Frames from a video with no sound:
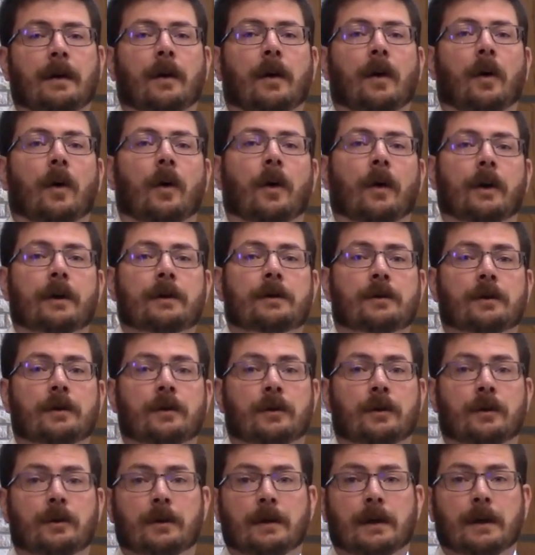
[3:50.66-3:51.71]
or
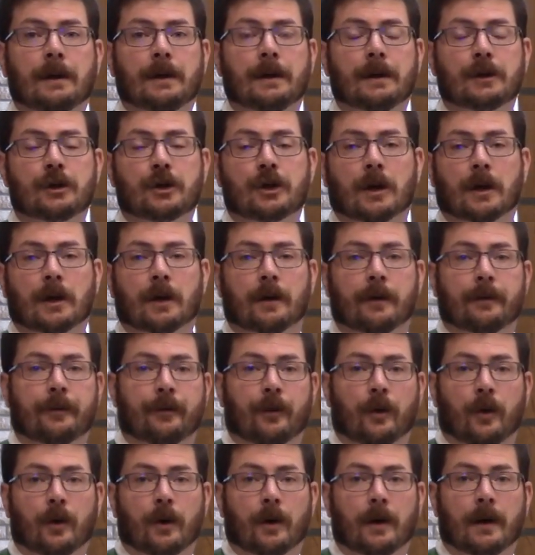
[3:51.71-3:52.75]
to cheer
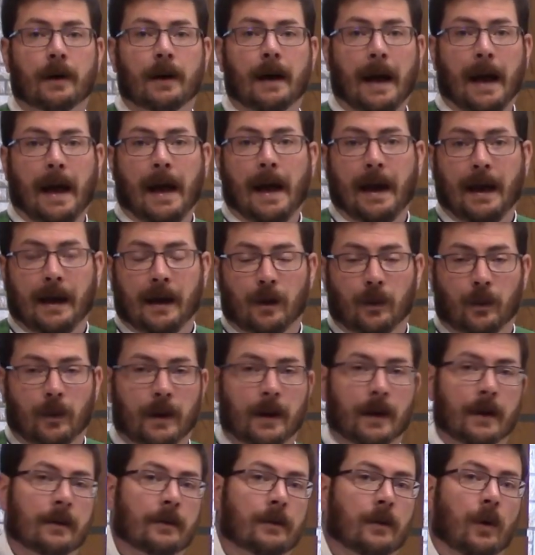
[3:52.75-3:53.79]
for
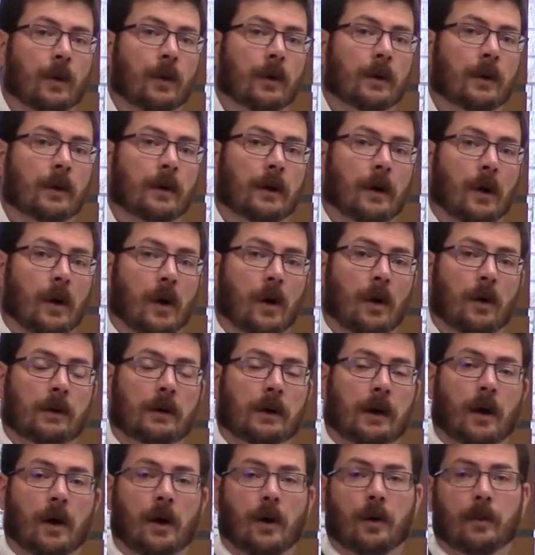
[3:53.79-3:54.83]
Iowa or
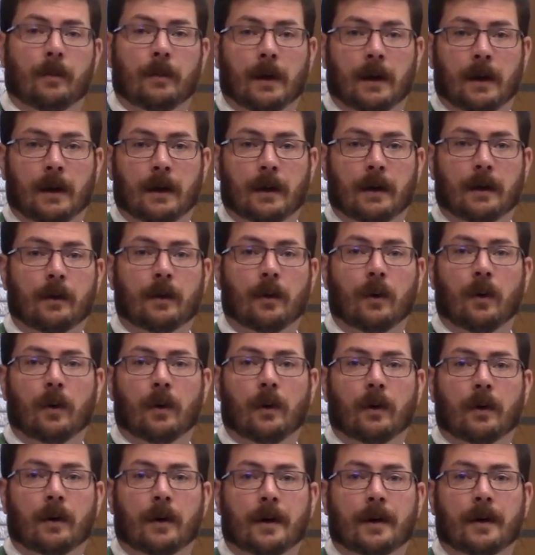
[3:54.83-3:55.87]
Oklahoma
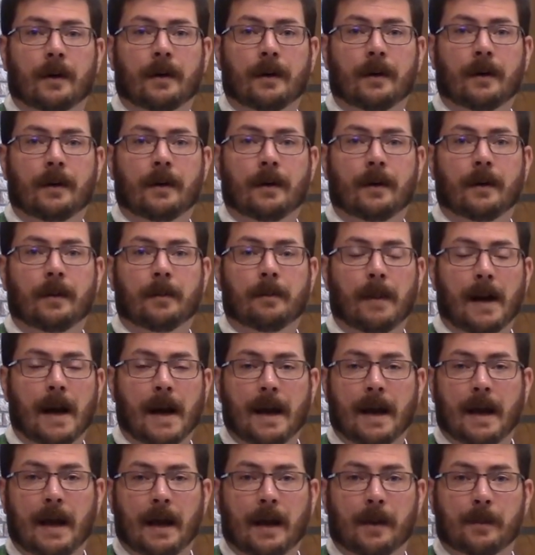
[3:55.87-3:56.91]
or
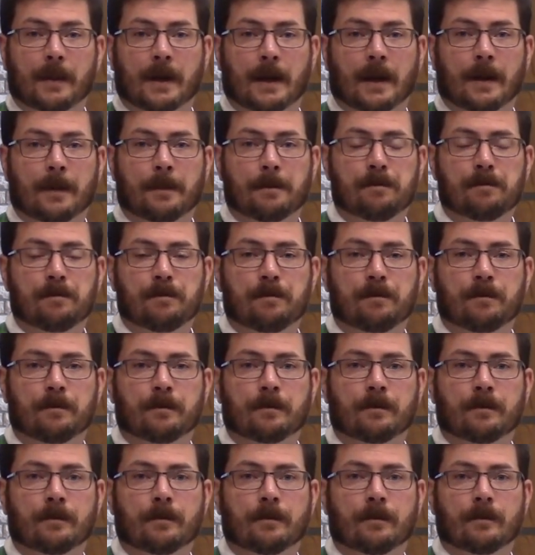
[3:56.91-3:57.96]
Miami.
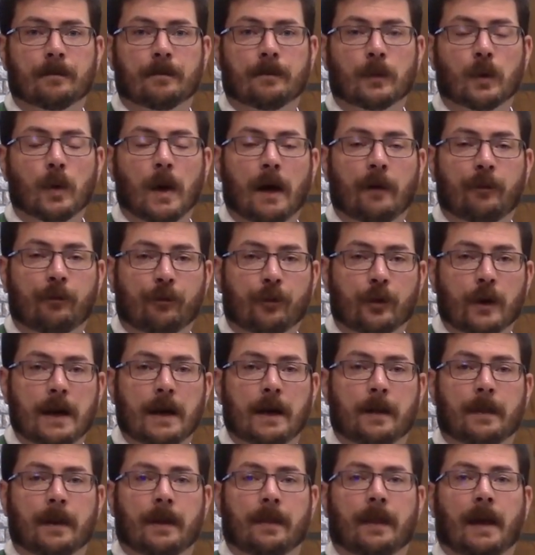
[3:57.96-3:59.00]
You have
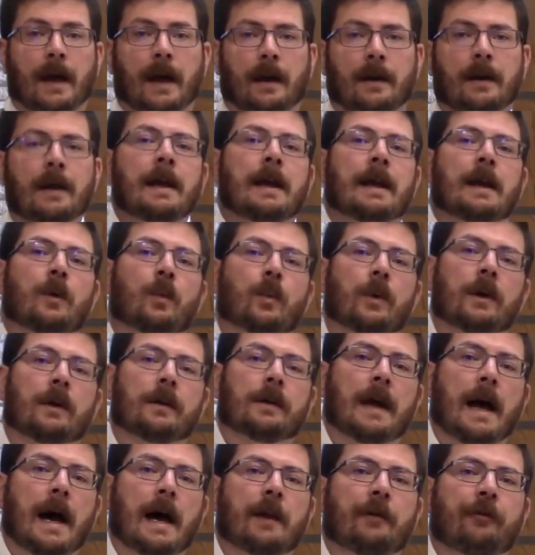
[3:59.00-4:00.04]
freedom in that. It will not